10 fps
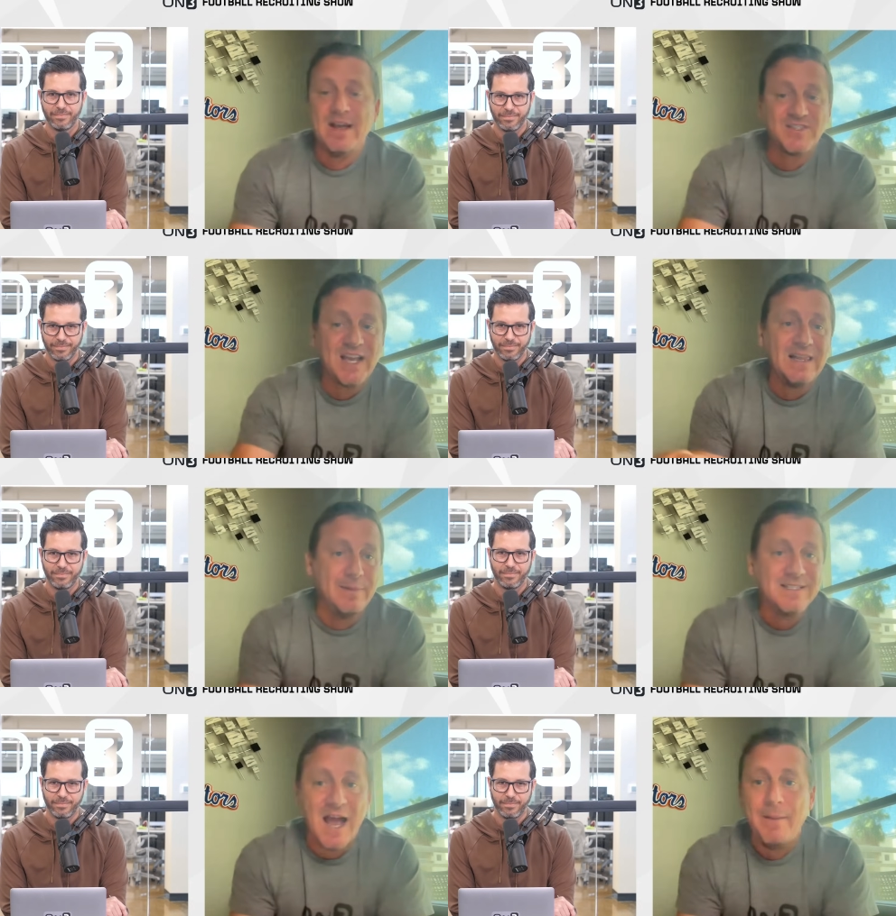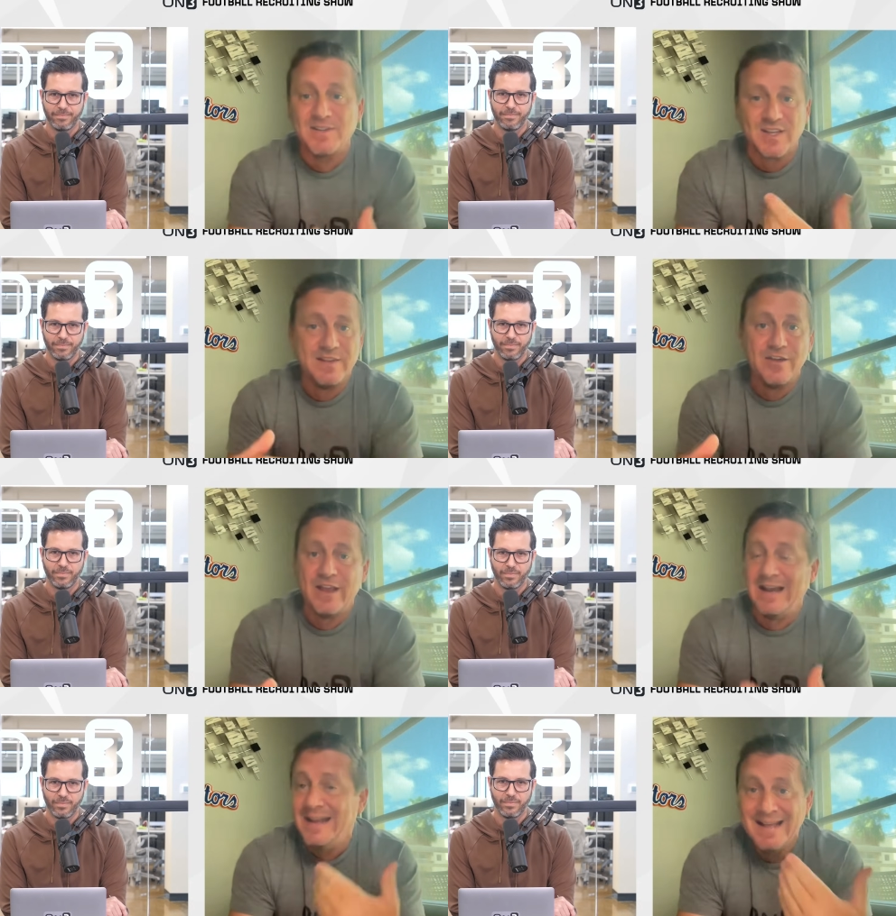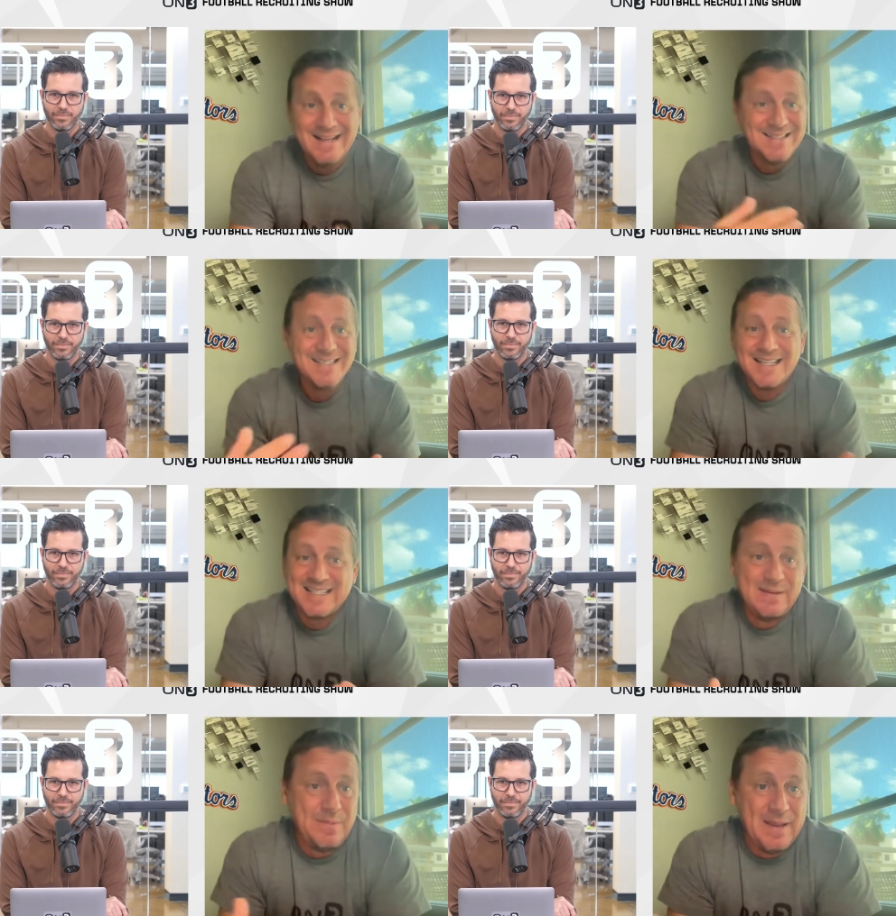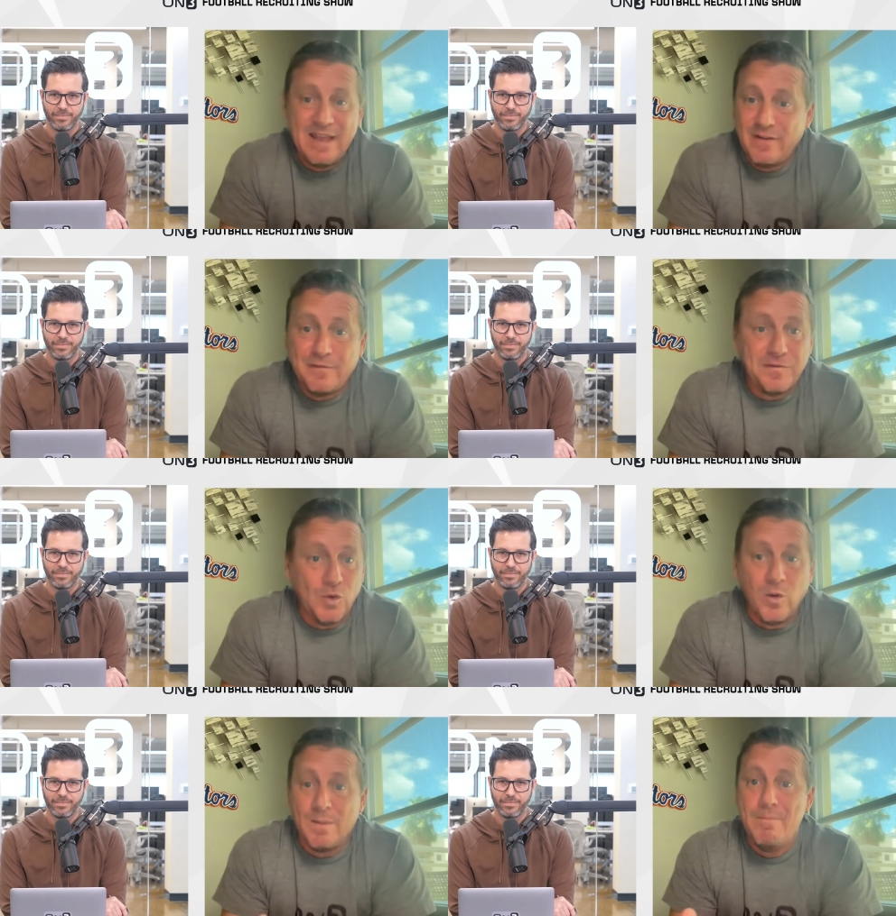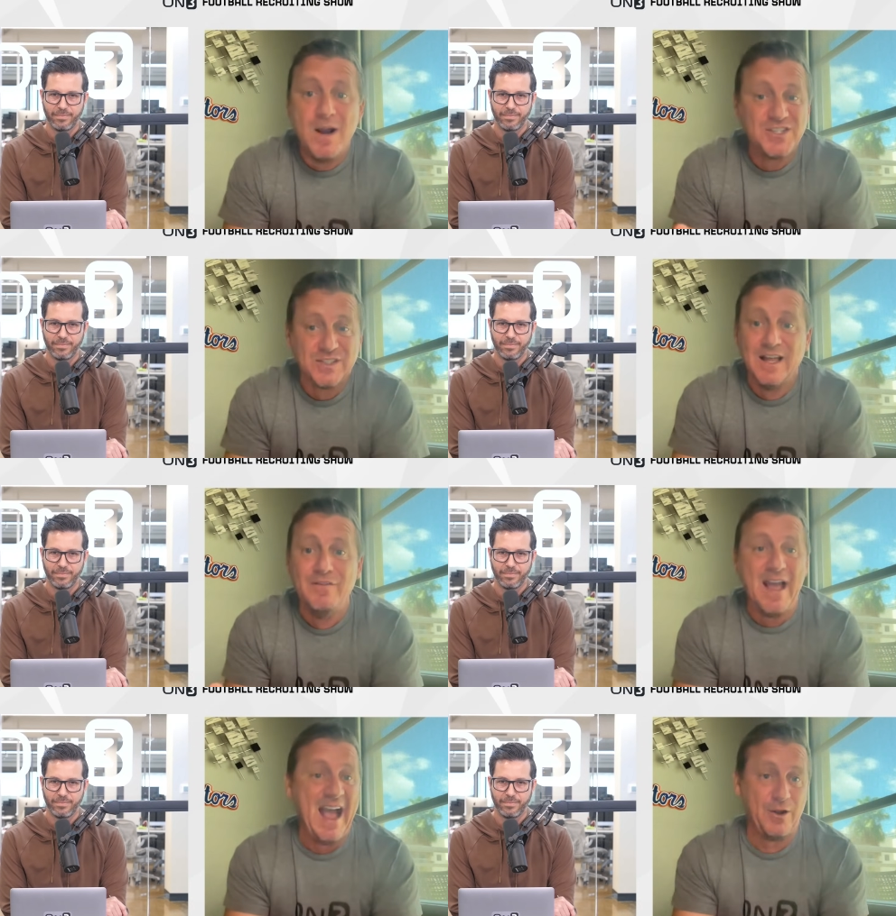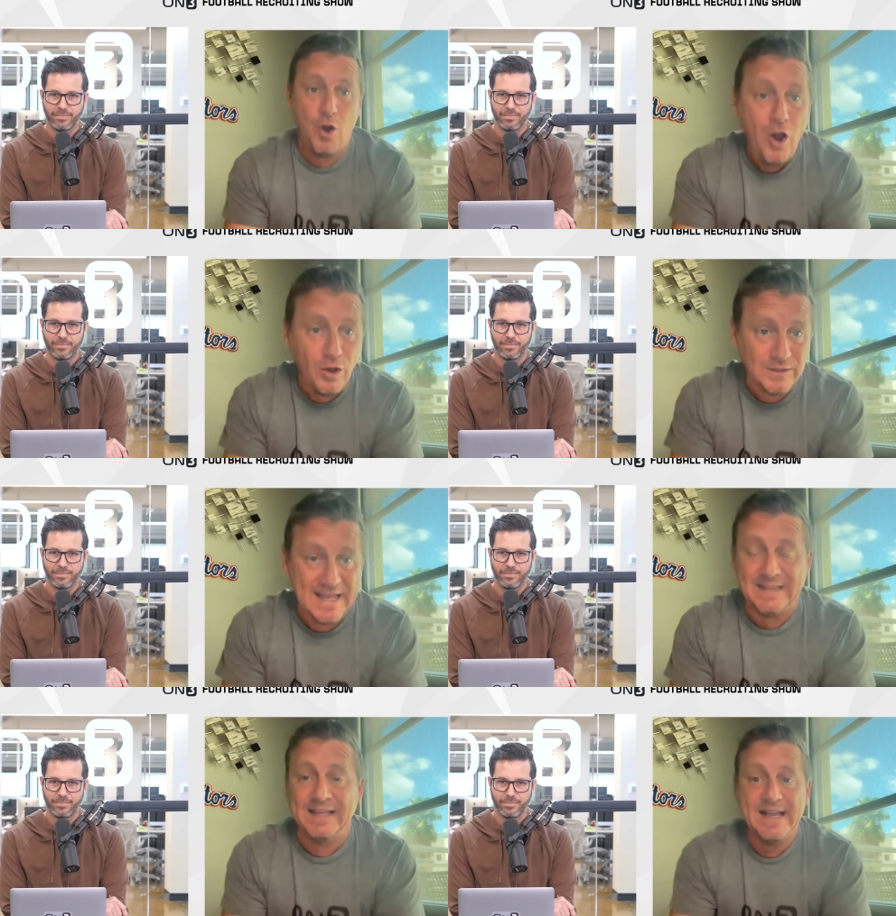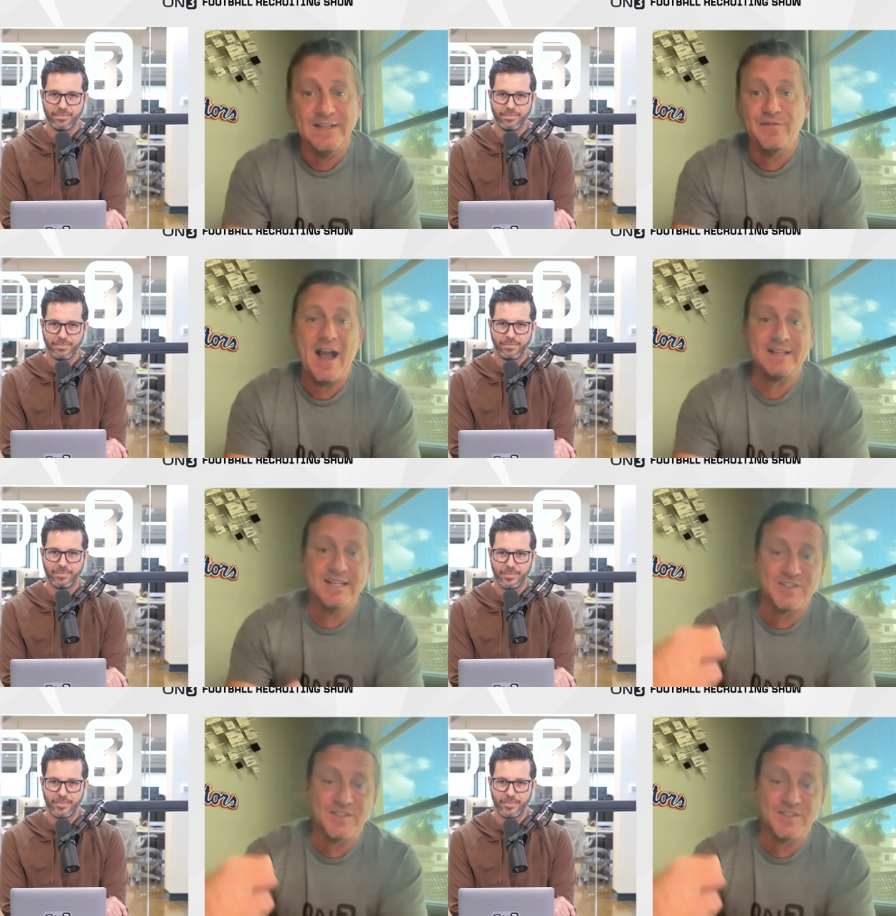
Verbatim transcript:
Speaker 1: Now, Solomon Thomas, on the other hand, doesn't seem to be giving Florida much love at all lately. In fact,